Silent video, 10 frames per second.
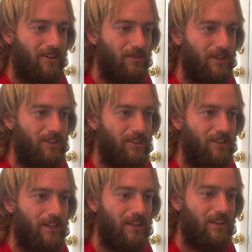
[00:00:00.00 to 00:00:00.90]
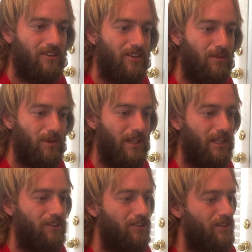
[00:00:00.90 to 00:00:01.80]
which is a
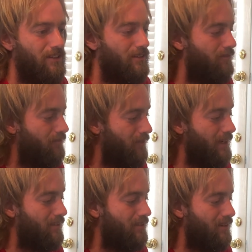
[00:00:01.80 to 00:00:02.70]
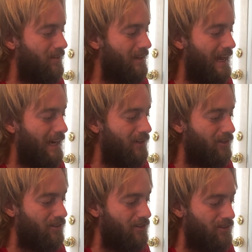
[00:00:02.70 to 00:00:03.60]
double-edged fixed dagger